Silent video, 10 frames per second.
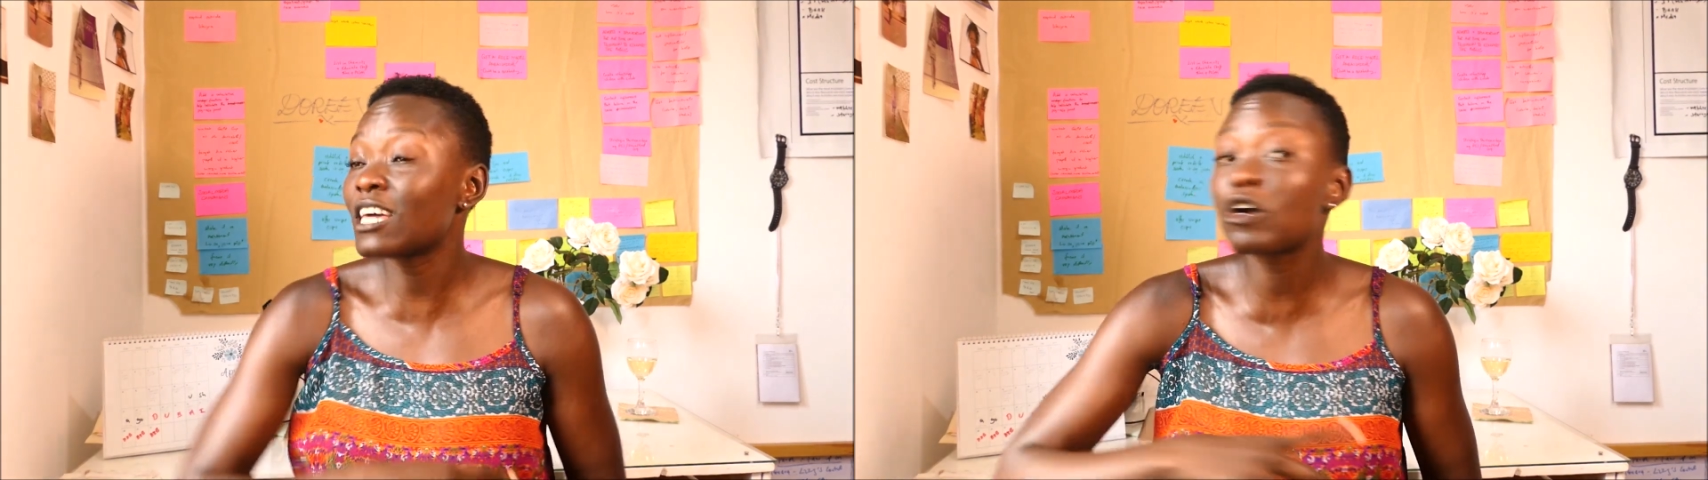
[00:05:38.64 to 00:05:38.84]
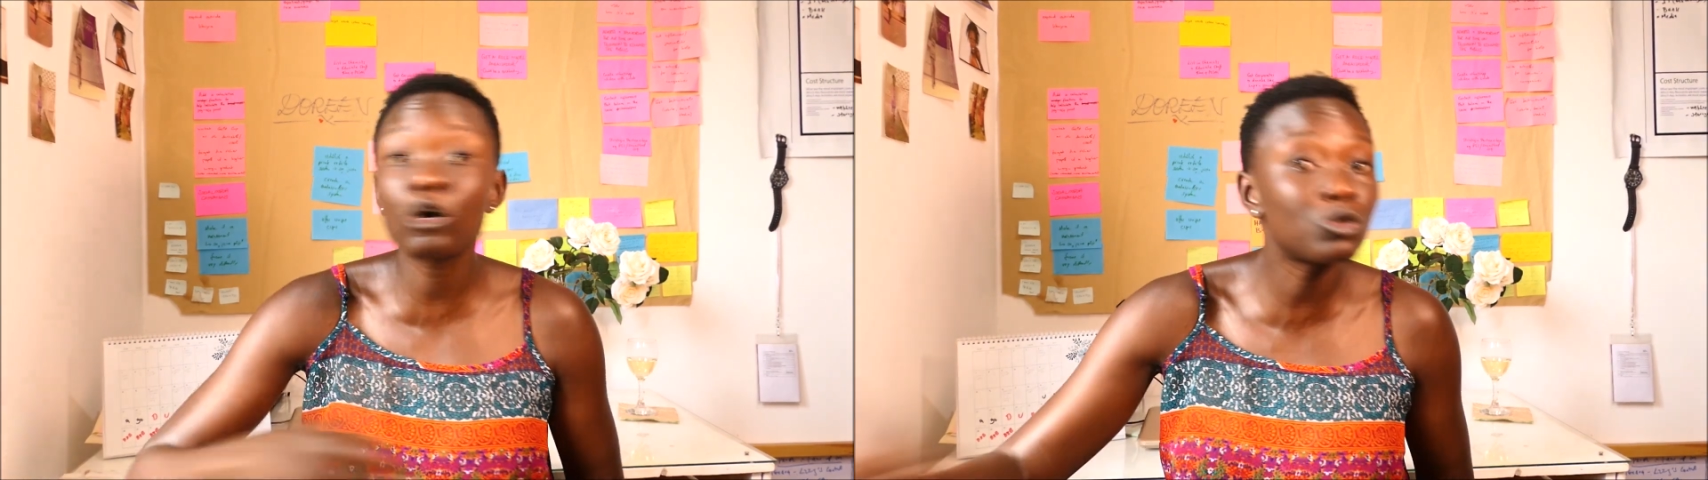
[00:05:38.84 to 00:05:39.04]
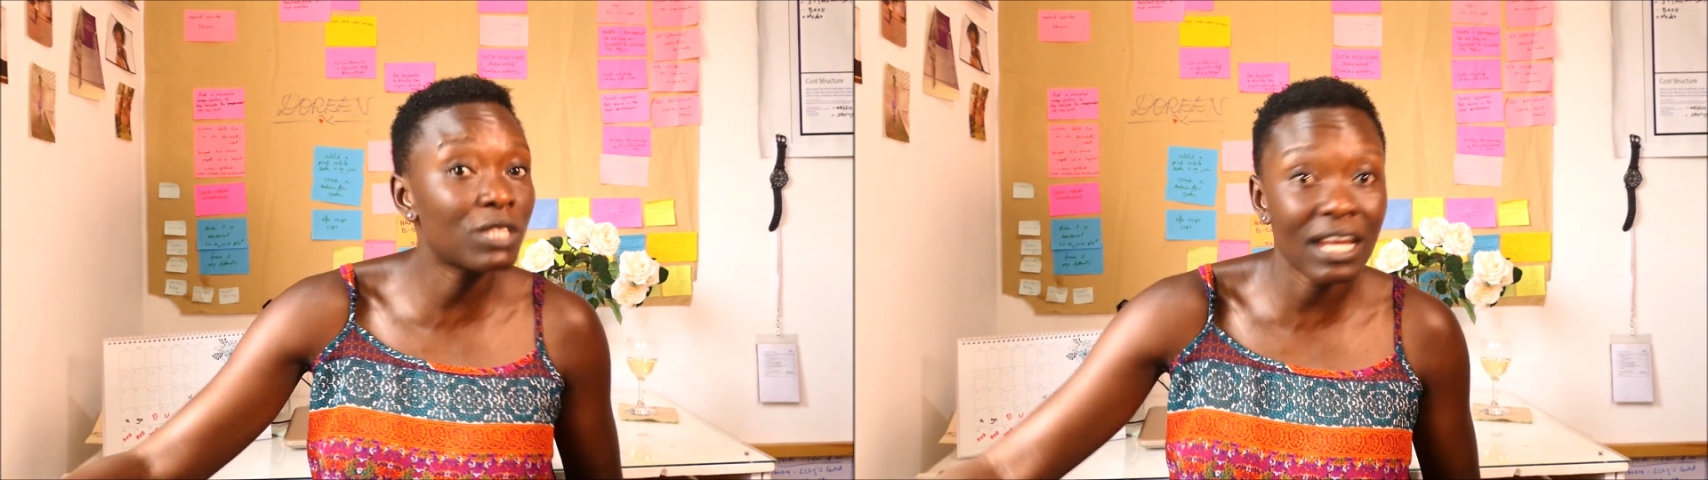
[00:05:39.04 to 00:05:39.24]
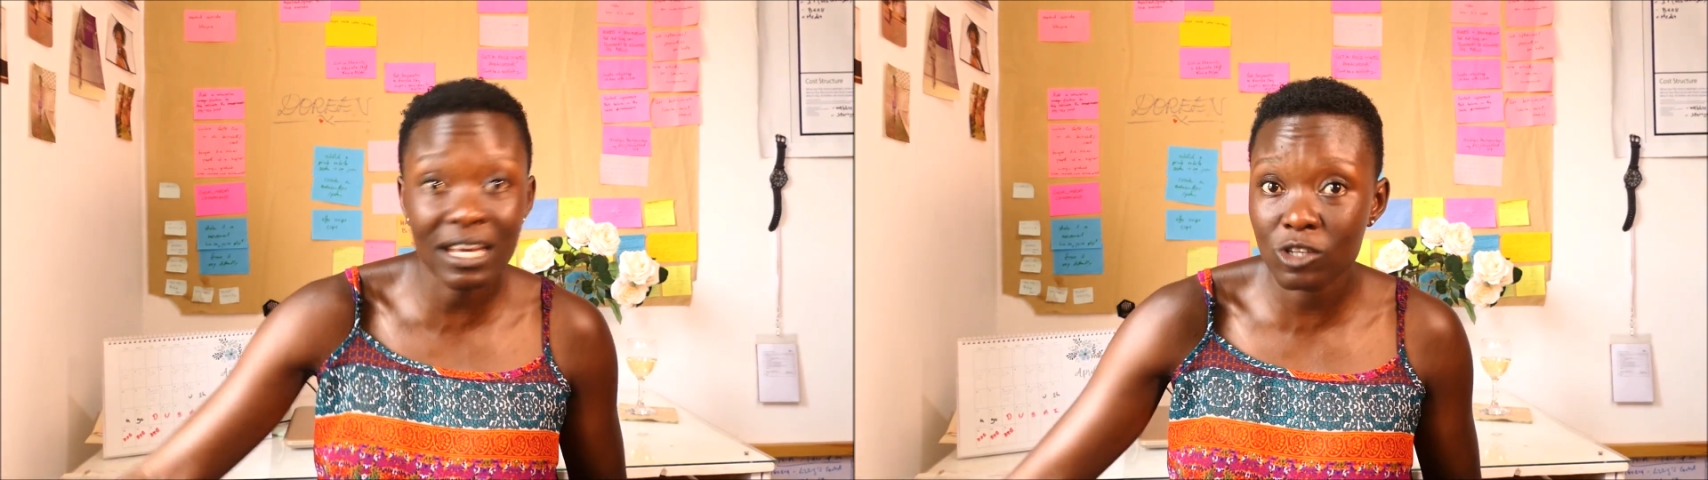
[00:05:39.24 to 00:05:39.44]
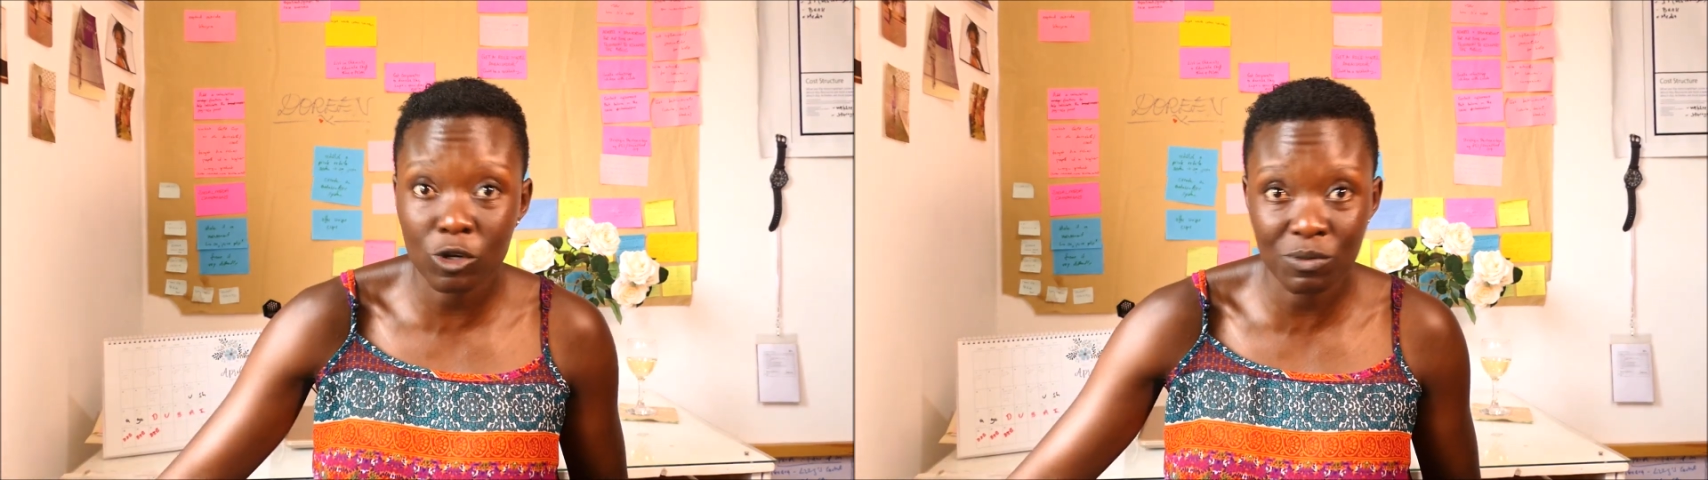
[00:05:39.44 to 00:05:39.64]
then go to the
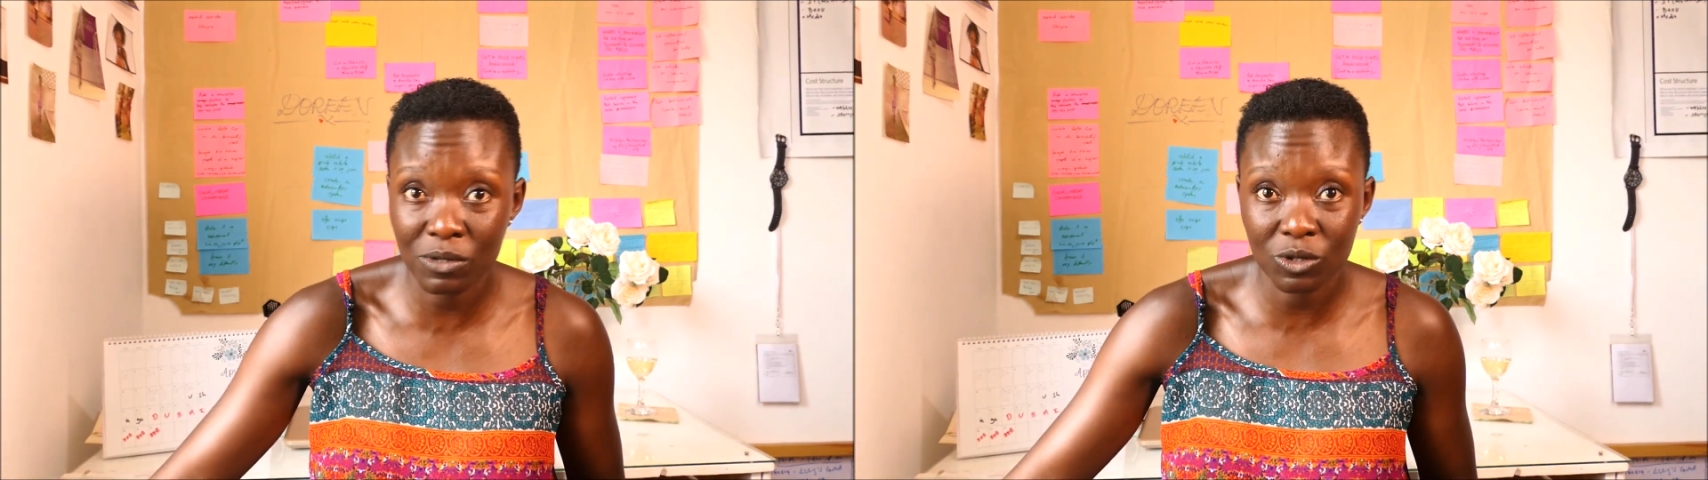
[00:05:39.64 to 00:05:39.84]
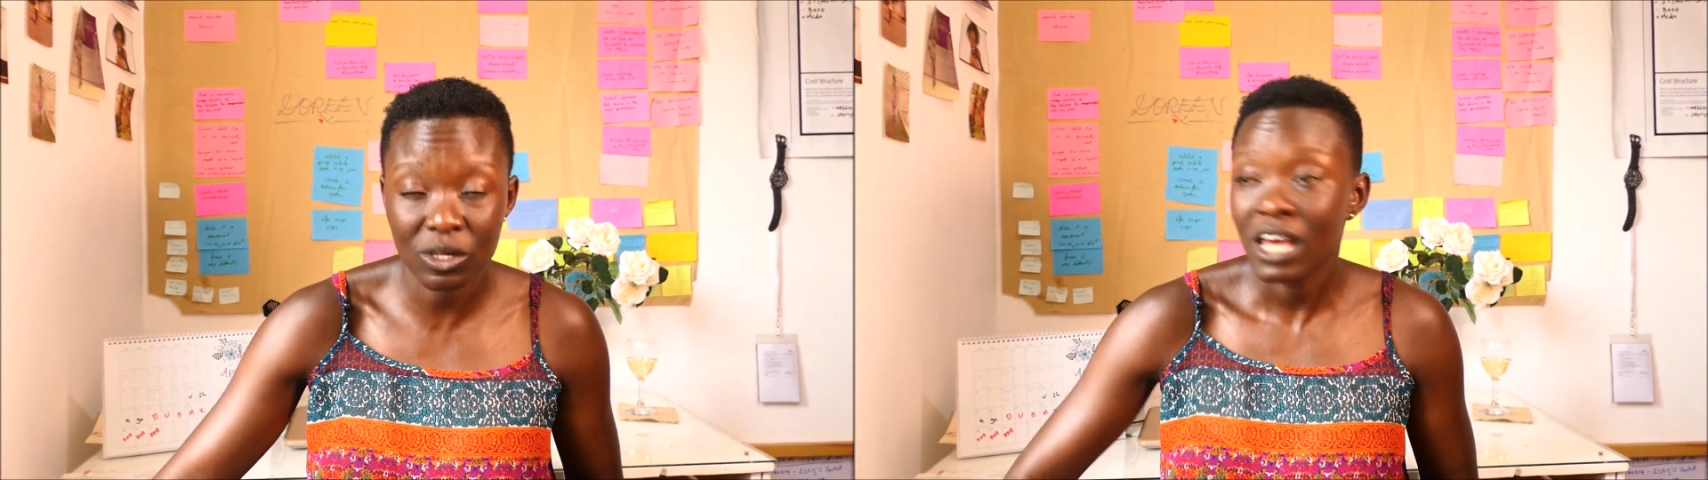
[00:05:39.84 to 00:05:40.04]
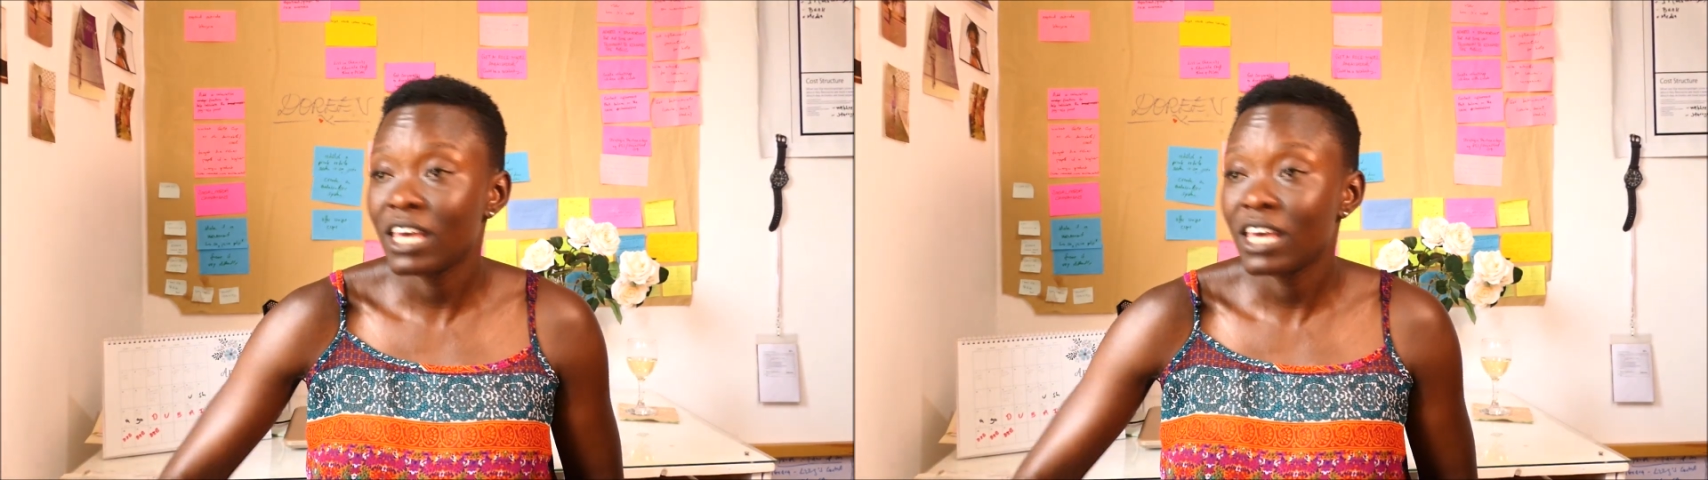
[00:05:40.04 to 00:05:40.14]
next hospital.